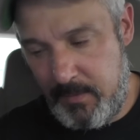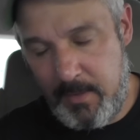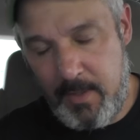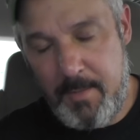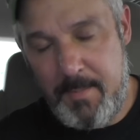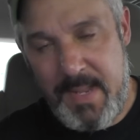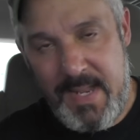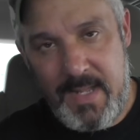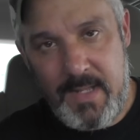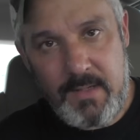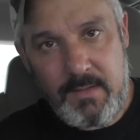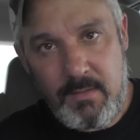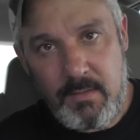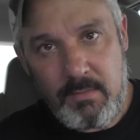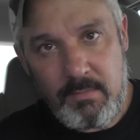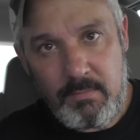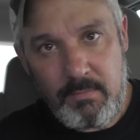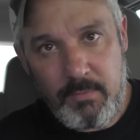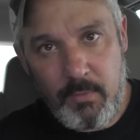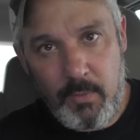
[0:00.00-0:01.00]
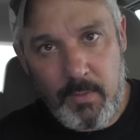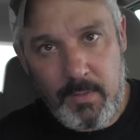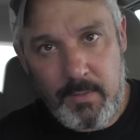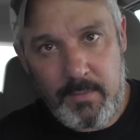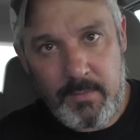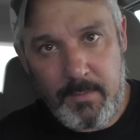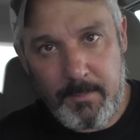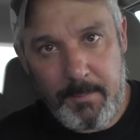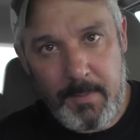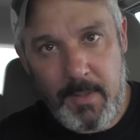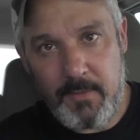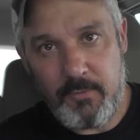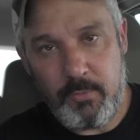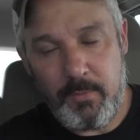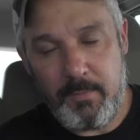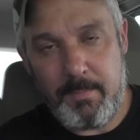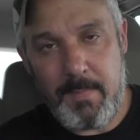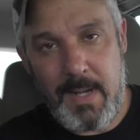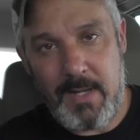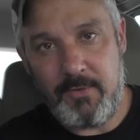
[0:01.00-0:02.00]
command for the pulse
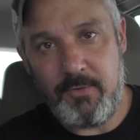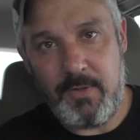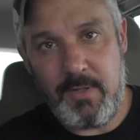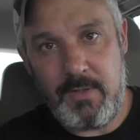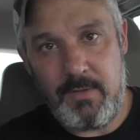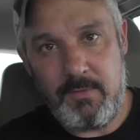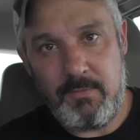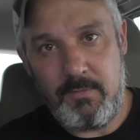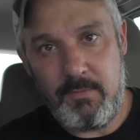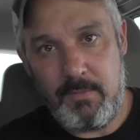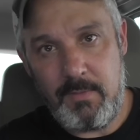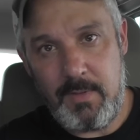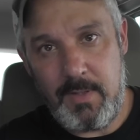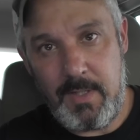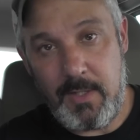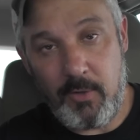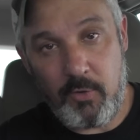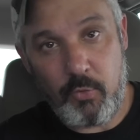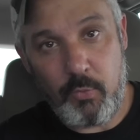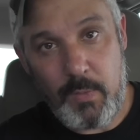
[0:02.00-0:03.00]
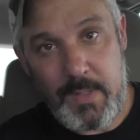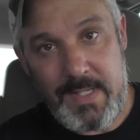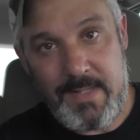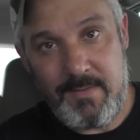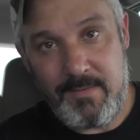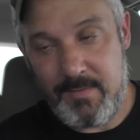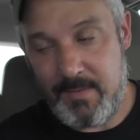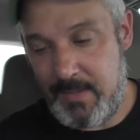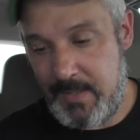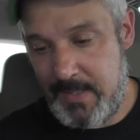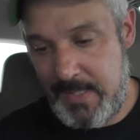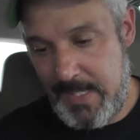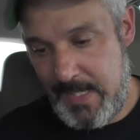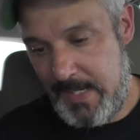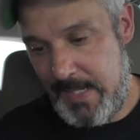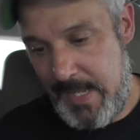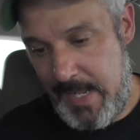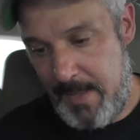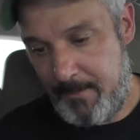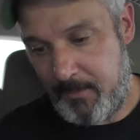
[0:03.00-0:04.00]
width modulating increase, and then
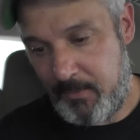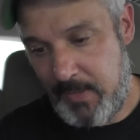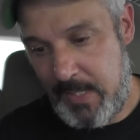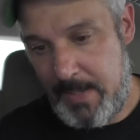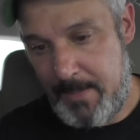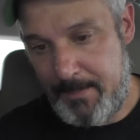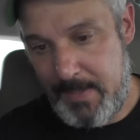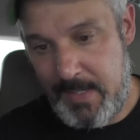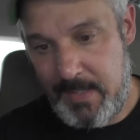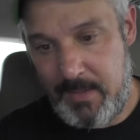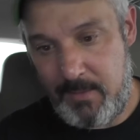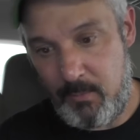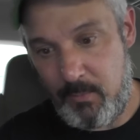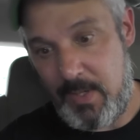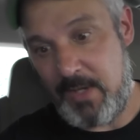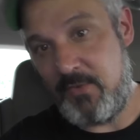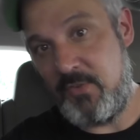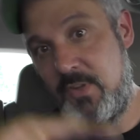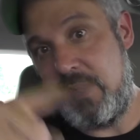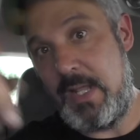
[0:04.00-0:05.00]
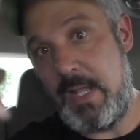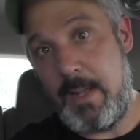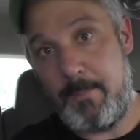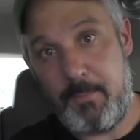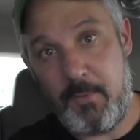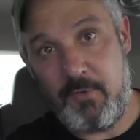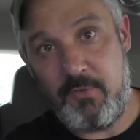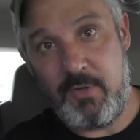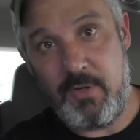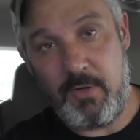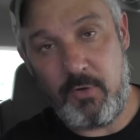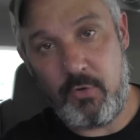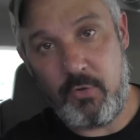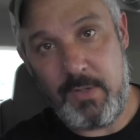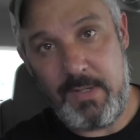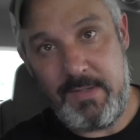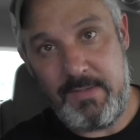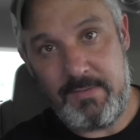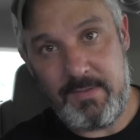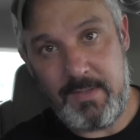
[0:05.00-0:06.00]
had an amp clamp on it and watch the amperage
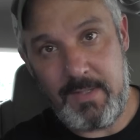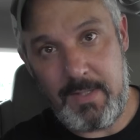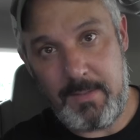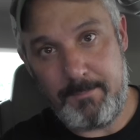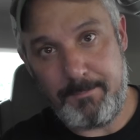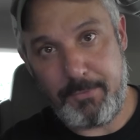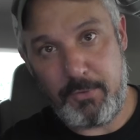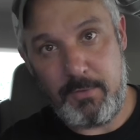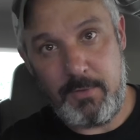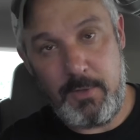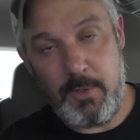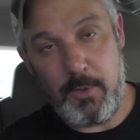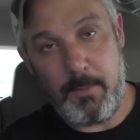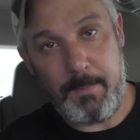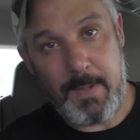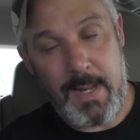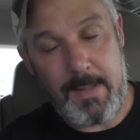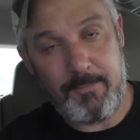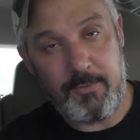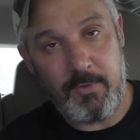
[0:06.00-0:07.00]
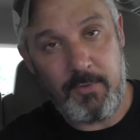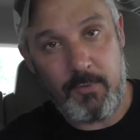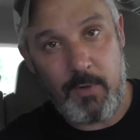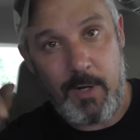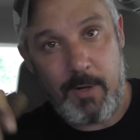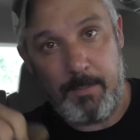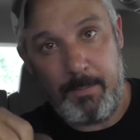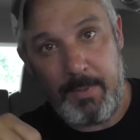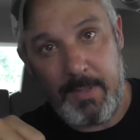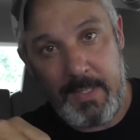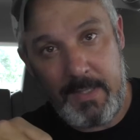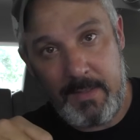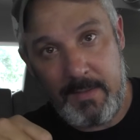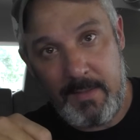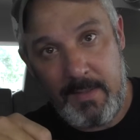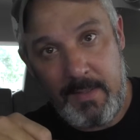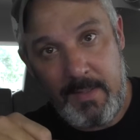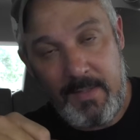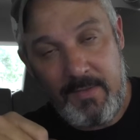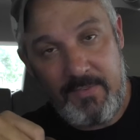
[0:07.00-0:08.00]
increase, and then, you know, perhaps the throttle
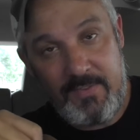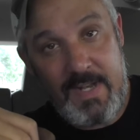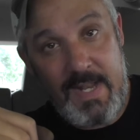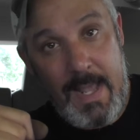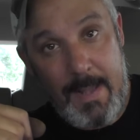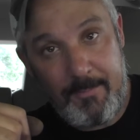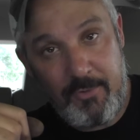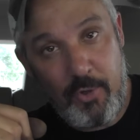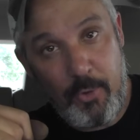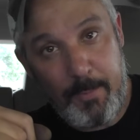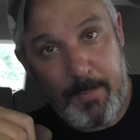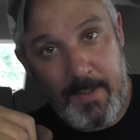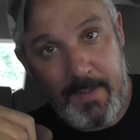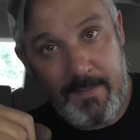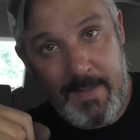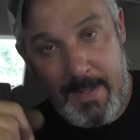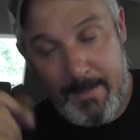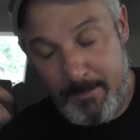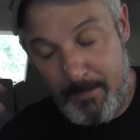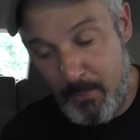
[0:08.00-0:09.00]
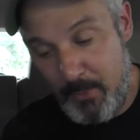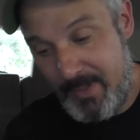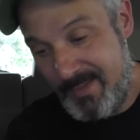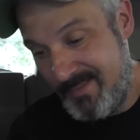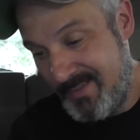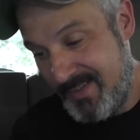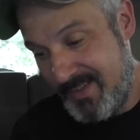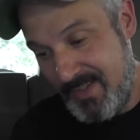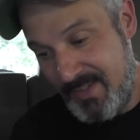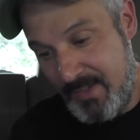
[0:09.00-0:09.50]
blade snaps open at that point.